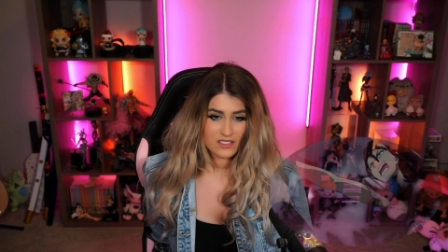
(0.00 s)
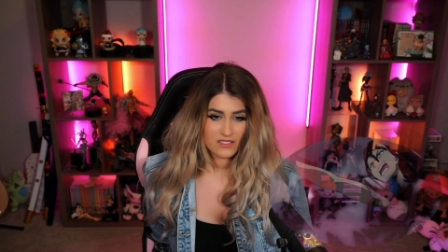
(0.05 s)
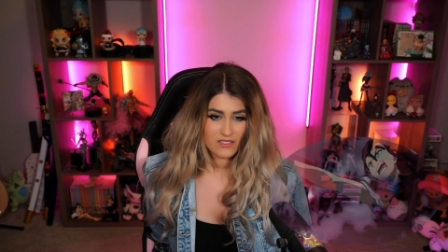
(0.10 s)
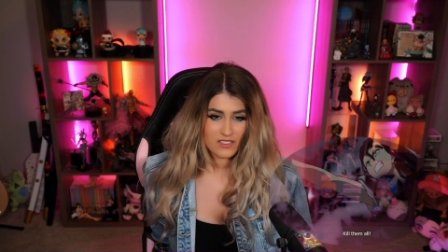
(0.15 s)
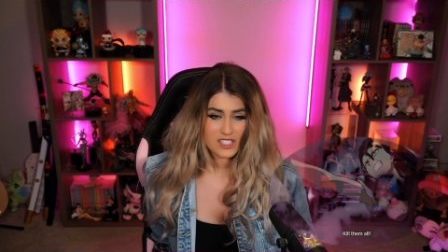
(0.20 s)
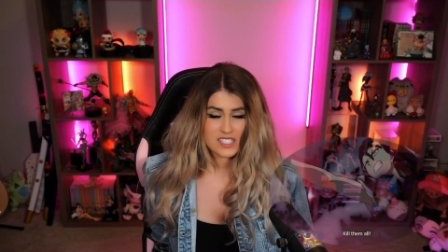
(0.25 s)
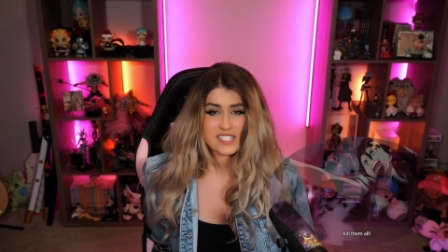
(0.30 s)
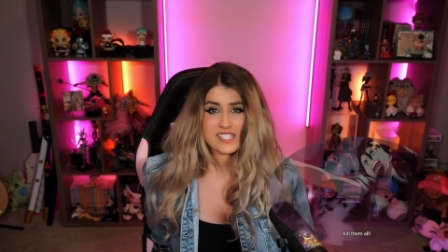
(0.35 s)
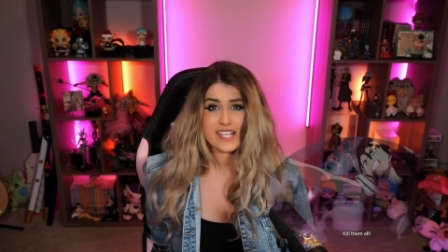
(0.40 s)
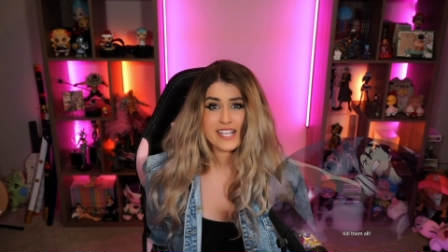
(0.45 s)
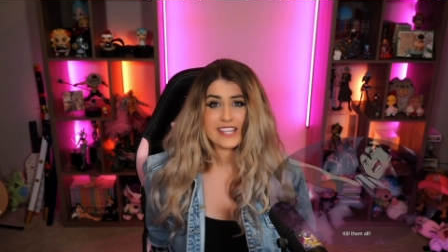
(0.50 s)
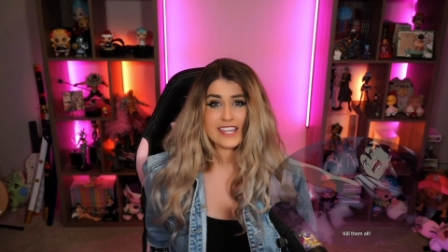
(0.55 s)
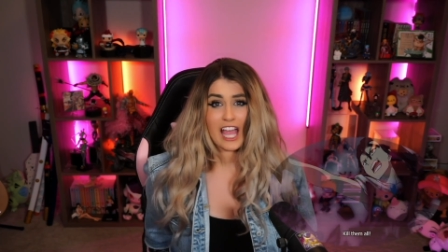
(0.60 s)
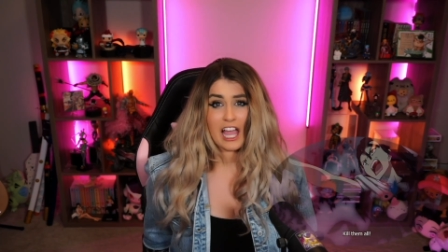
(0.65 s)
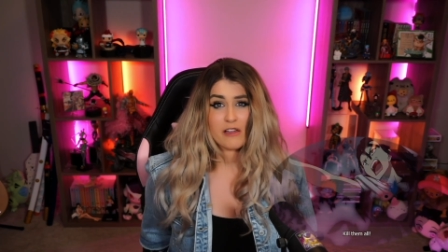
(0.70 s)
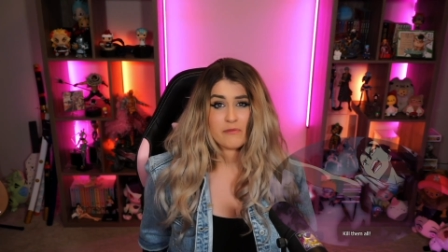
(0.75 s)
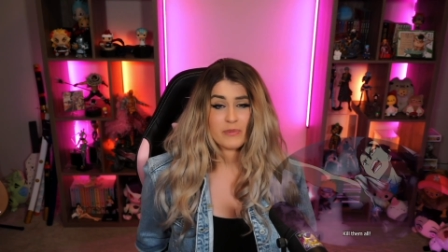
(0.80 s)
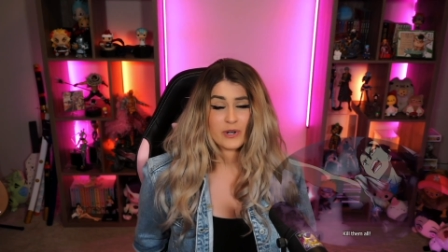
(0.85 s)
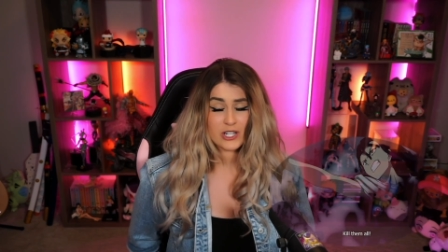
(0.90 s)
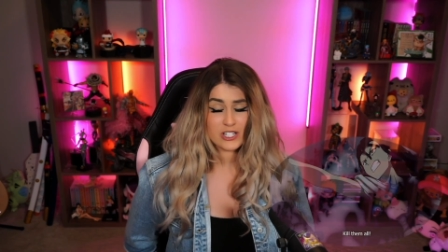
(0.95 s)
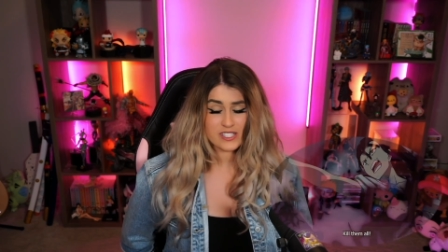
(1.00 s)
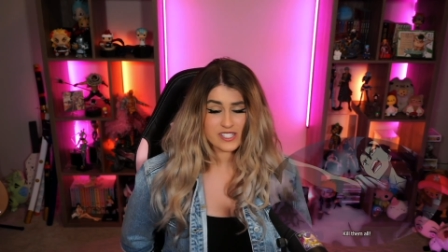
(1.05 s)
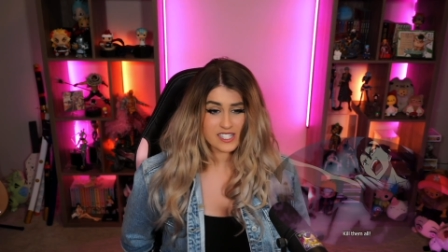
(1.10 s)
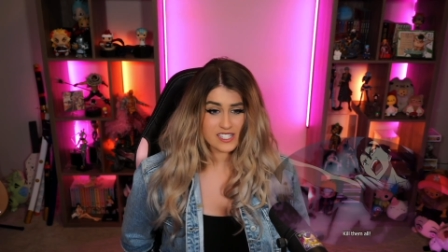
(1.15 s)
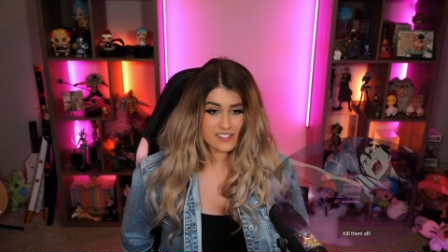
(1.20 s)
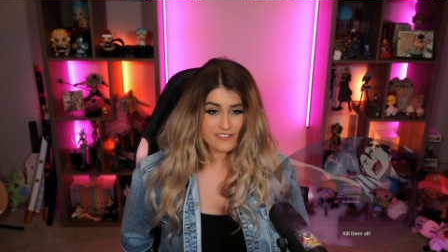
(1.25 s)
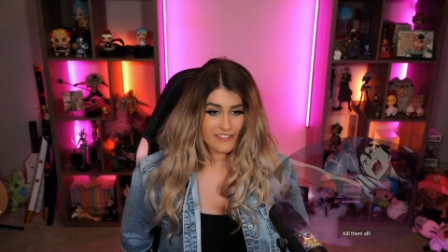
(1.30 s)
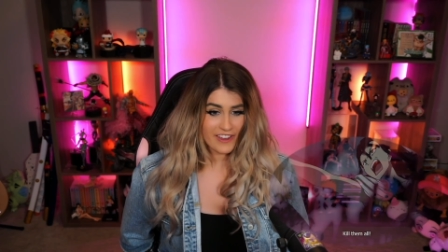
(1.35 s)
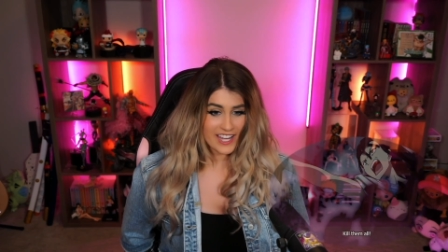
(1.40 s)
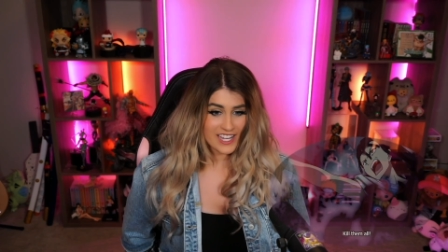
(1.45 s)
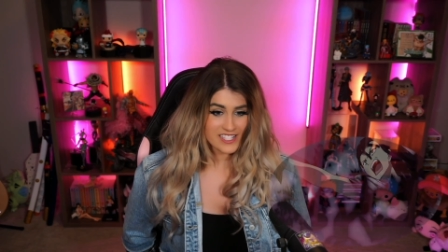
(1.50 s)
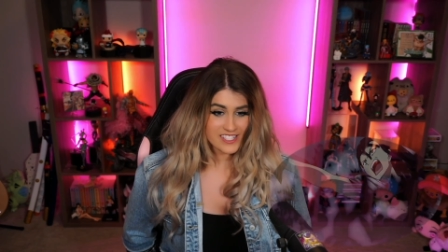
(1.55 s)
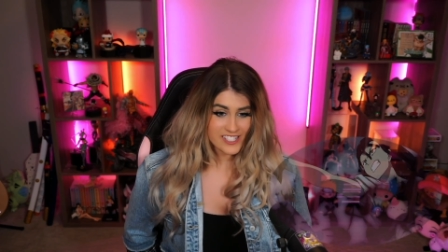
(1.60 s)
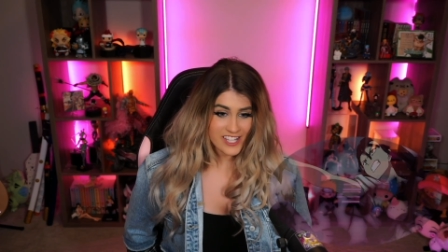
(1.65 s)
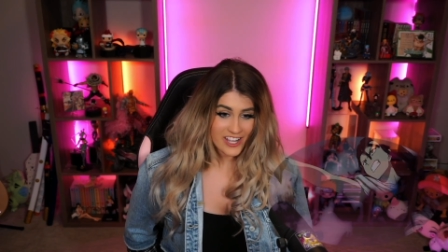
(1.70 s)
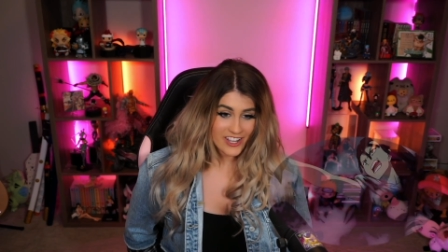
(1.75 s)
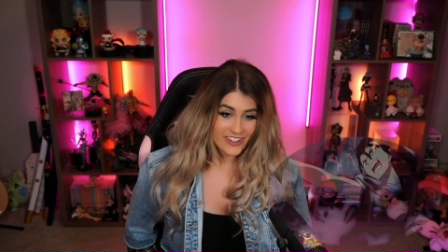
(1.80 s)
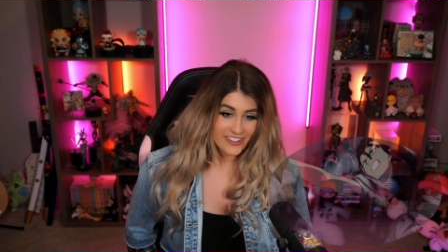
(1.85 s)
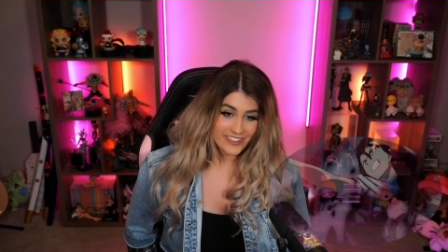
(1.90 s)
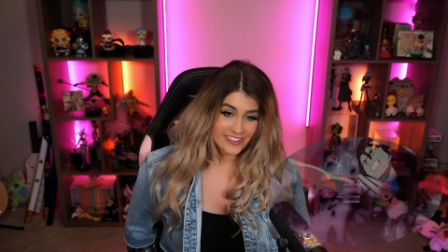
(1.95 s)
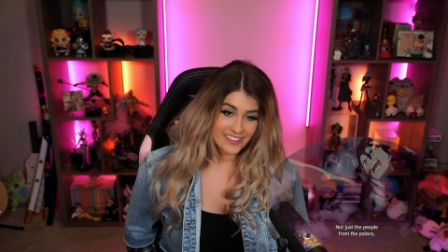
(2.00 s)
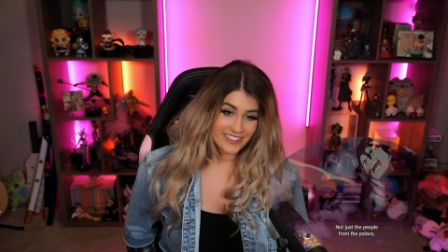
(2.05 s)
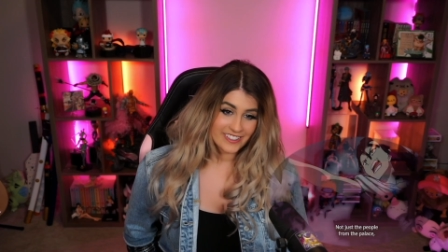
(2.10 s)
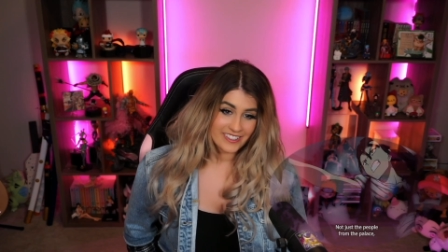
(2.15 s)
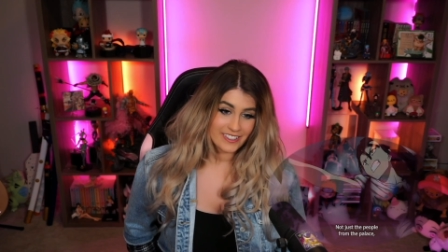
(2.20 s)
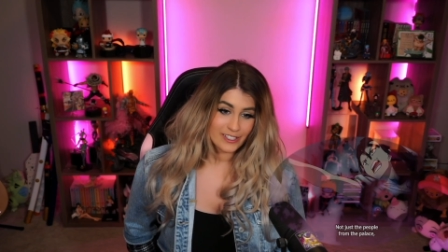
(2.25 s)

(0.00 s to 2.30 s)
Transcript: I want to see that person's face though